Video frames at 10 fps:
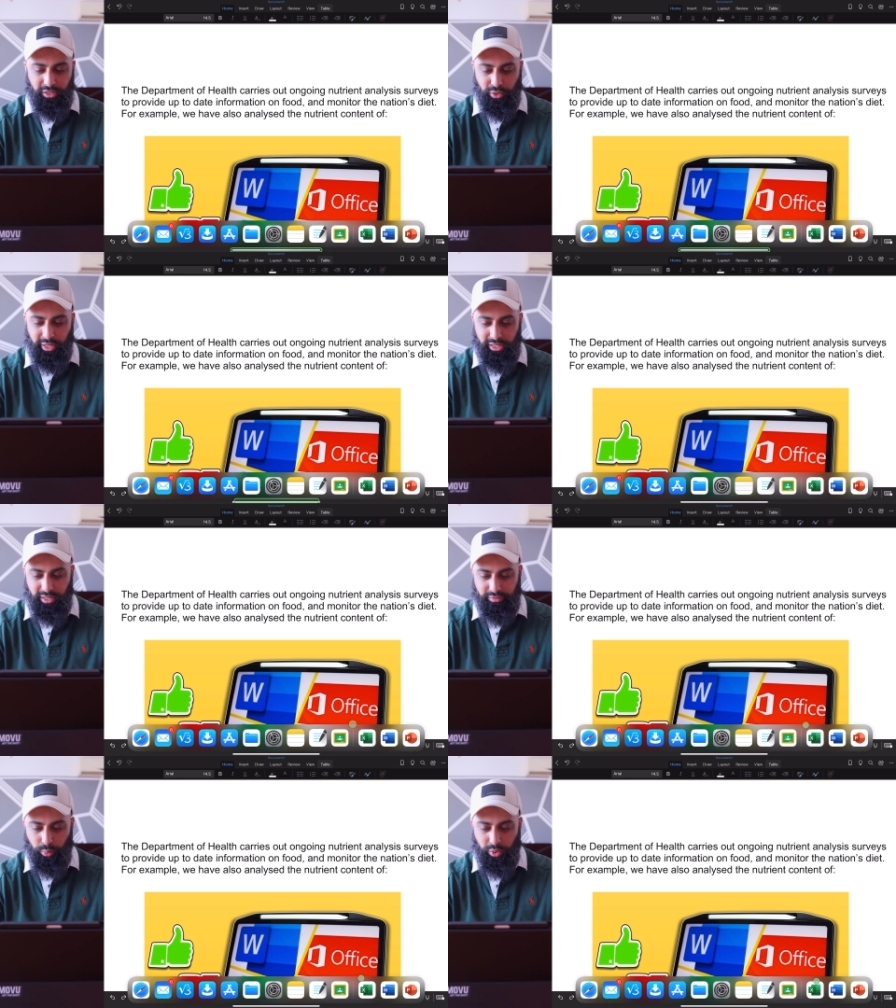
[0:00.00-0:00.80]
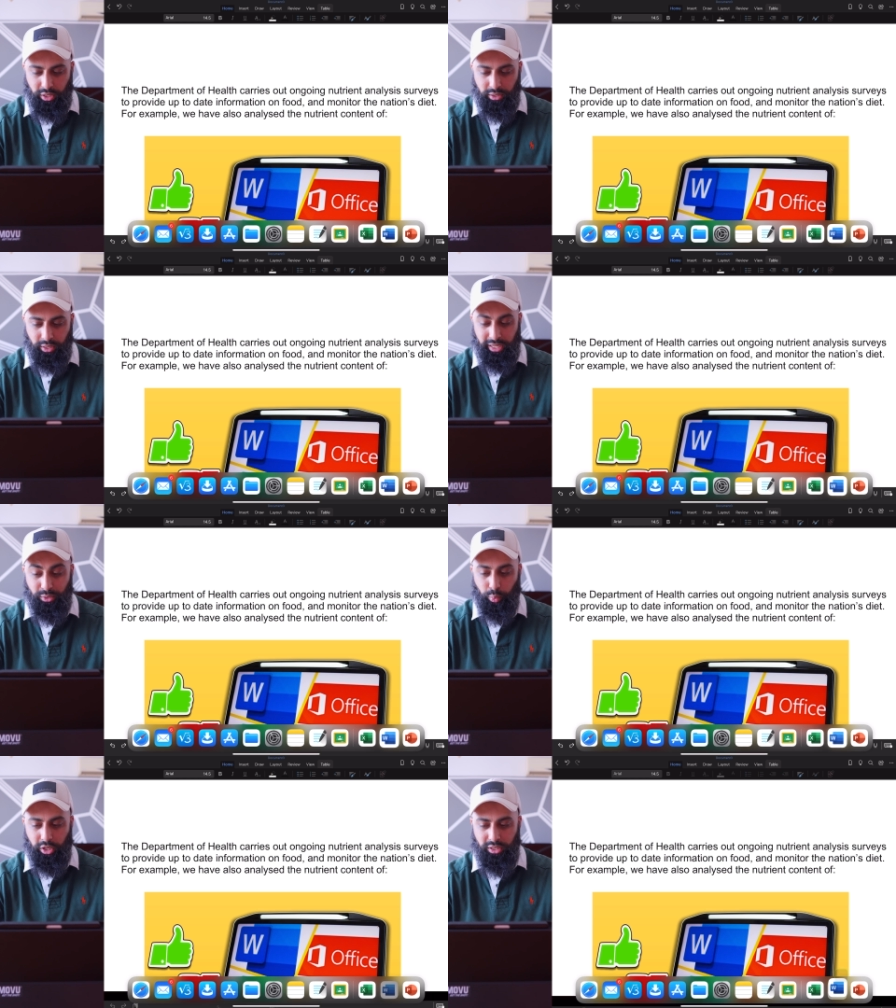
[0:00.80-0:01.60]
So here's another Word,
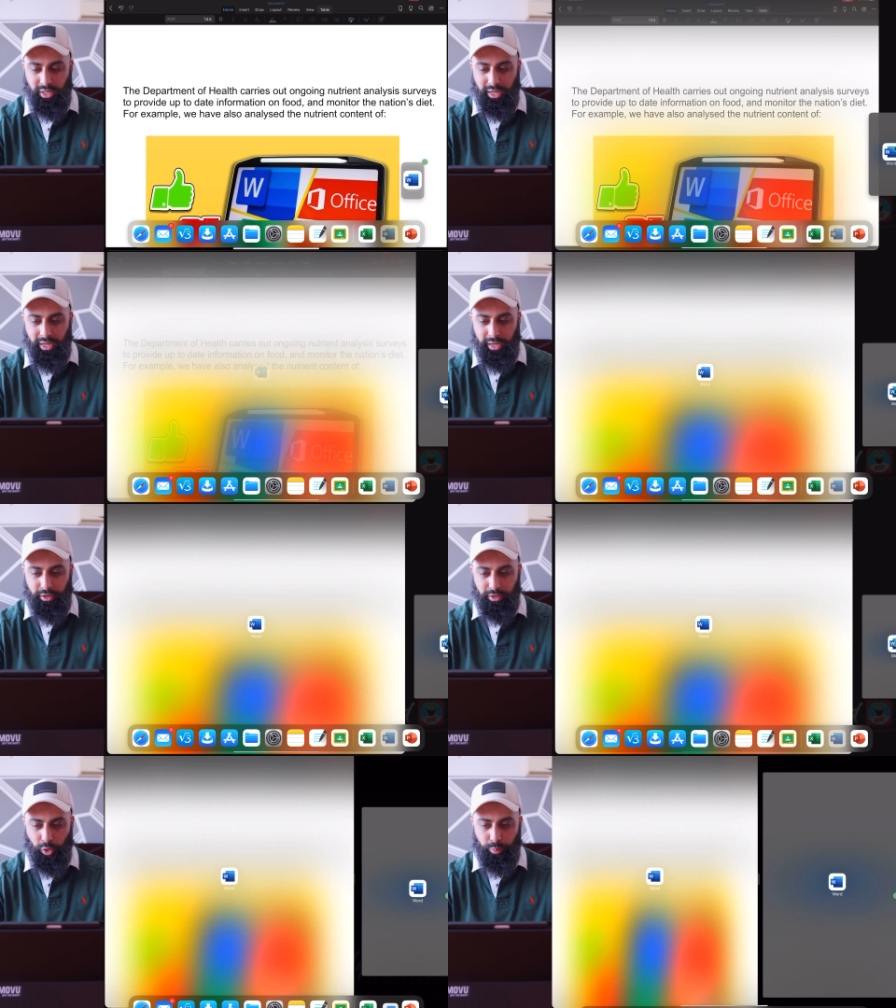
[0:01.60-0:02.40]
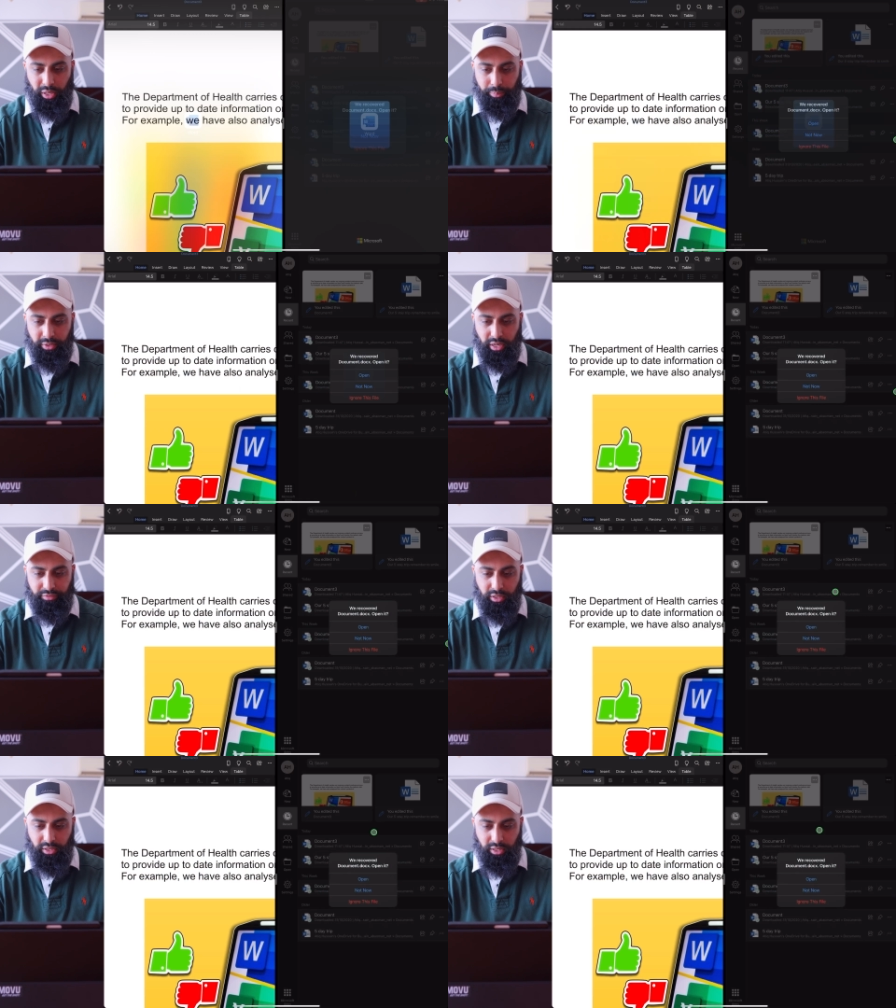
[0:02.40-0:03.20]
here's Word, and I can open up
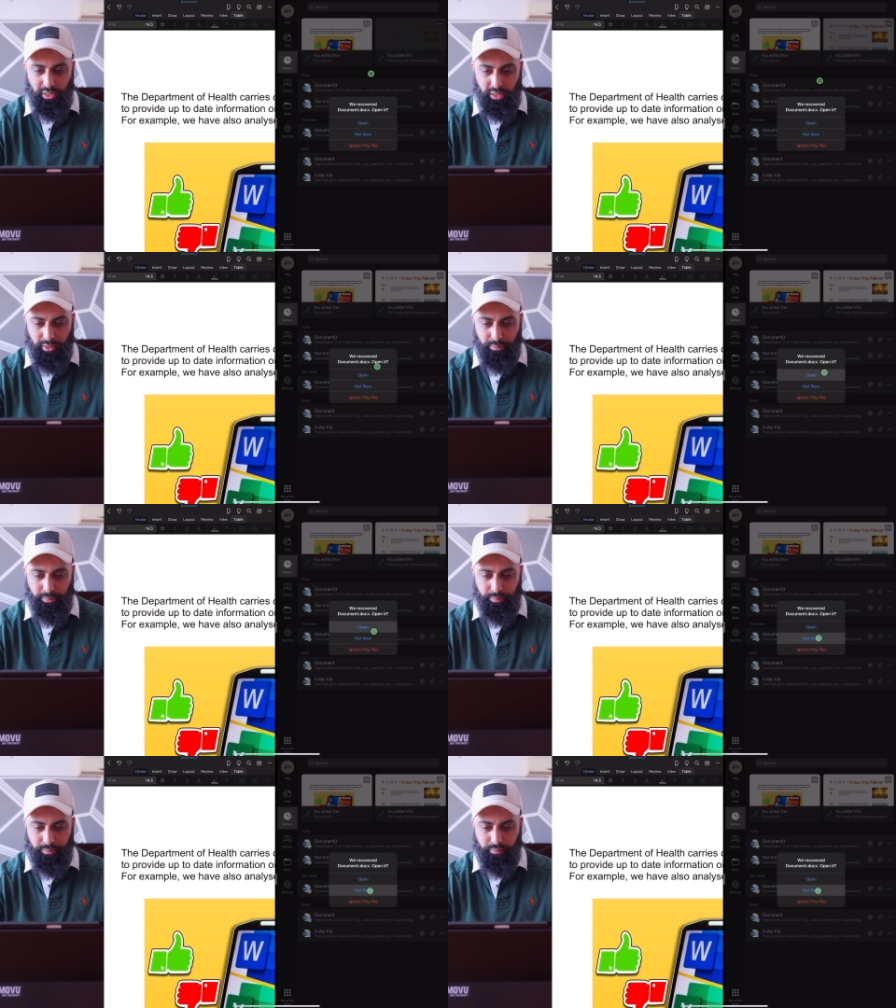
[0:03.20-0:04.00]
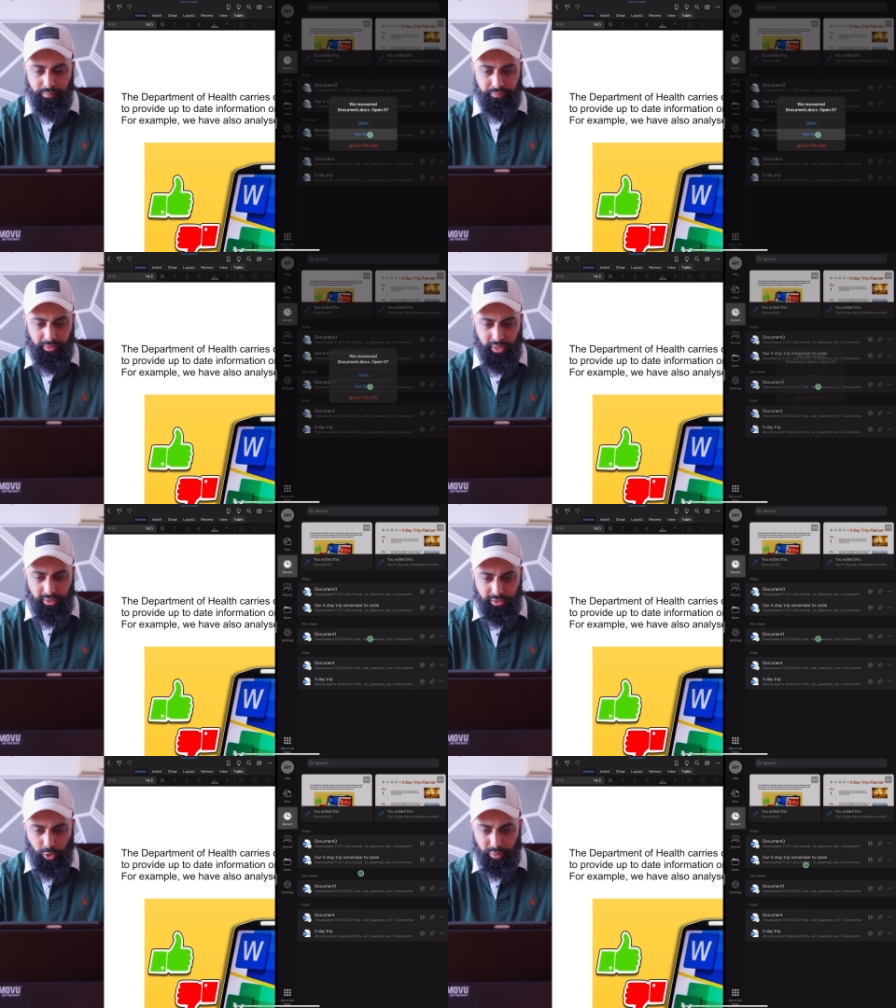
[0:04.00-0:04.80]
another, um,
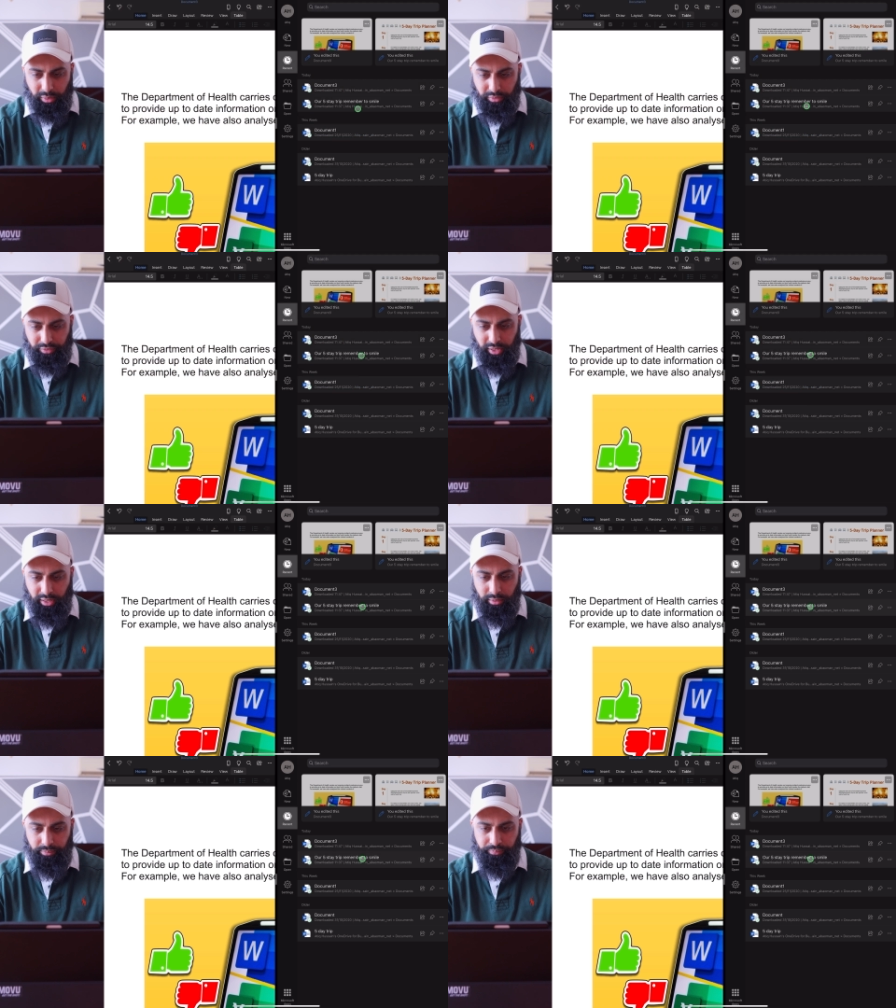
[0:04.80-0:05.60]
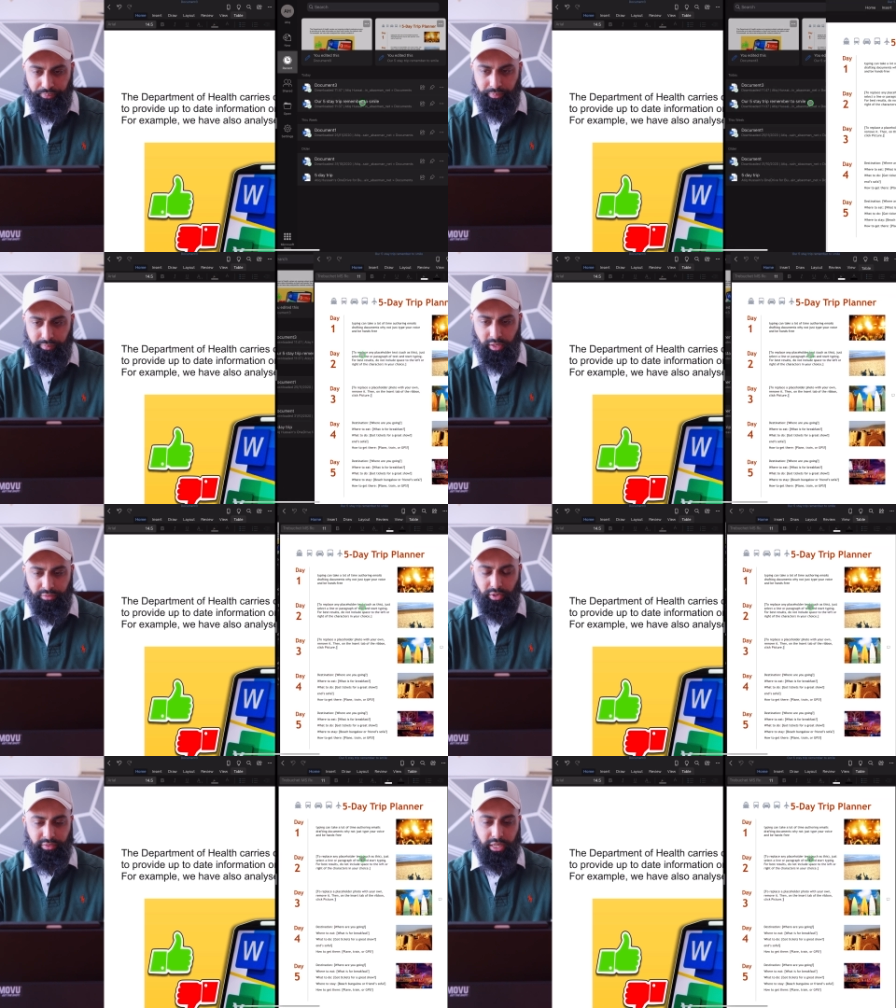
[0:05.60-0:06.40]
let's open up something here.
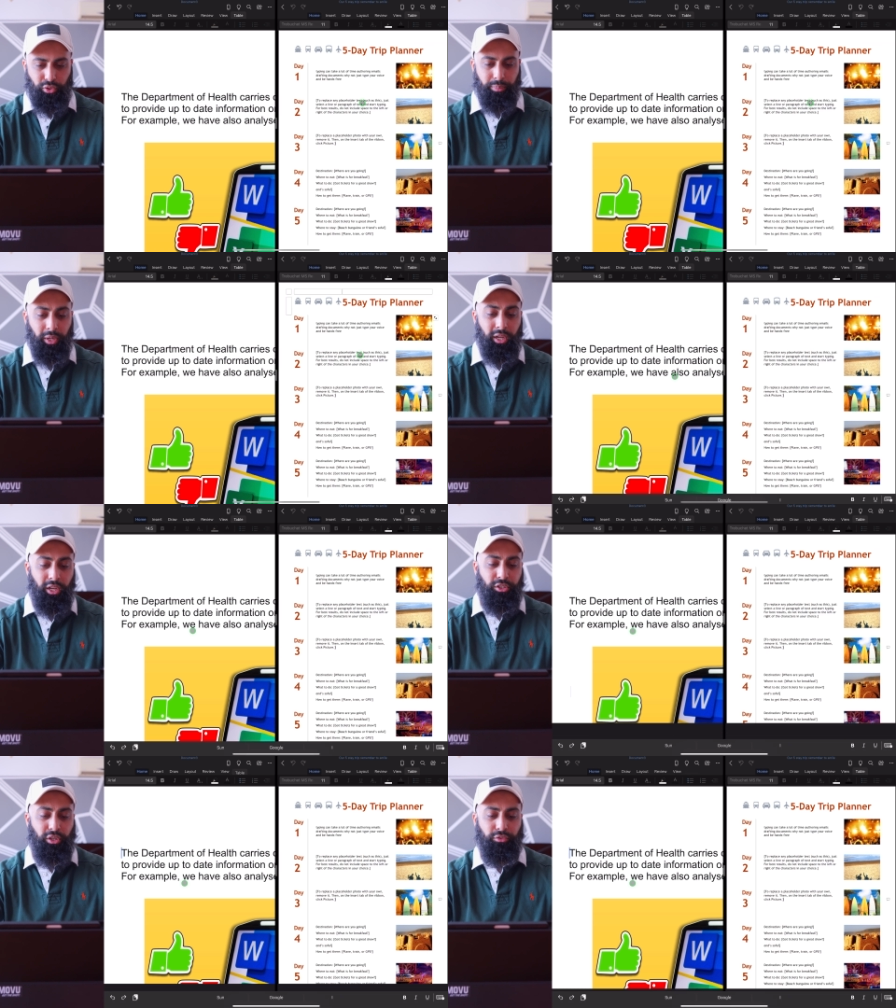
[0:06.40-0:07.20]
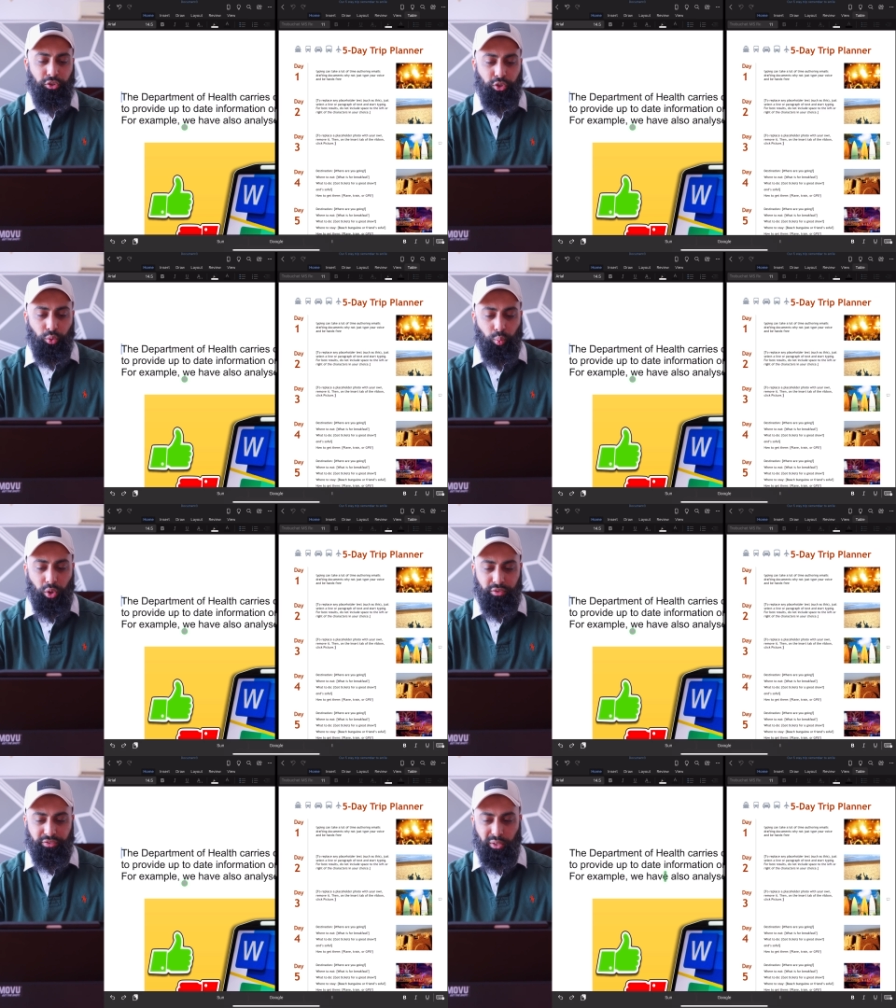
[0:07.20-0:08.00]
Okay, five day trip. So I've got two
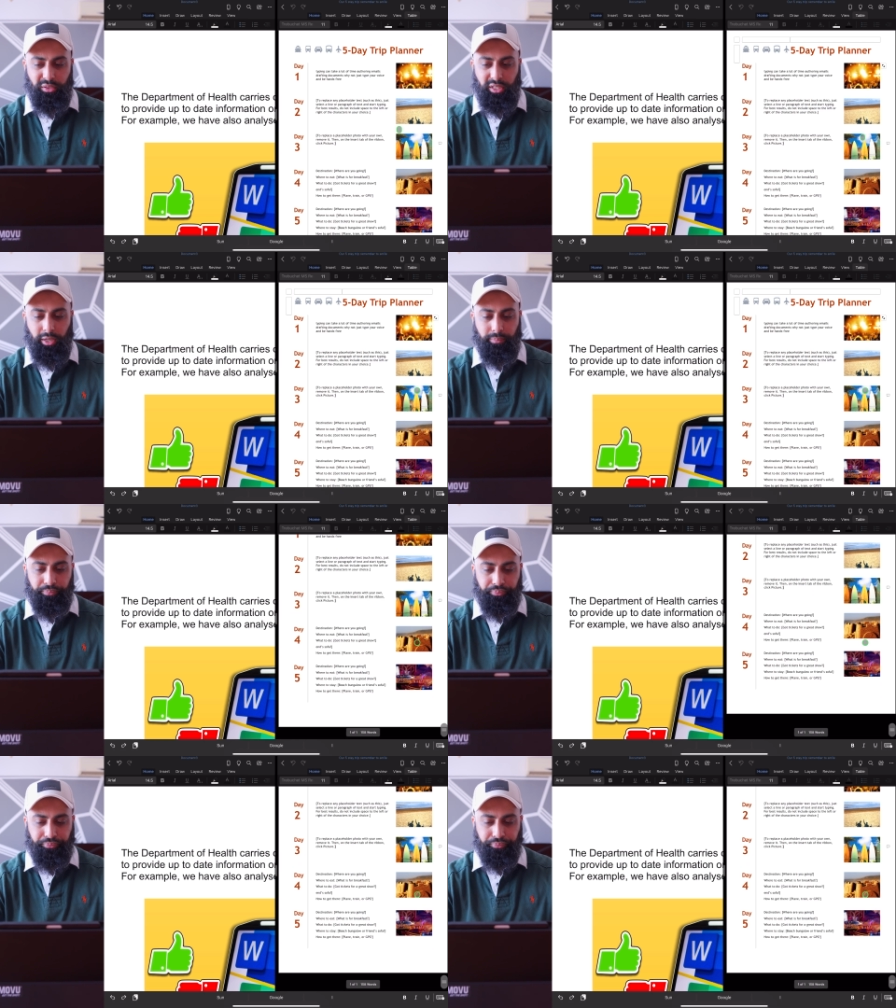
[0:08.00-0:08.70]
Word files here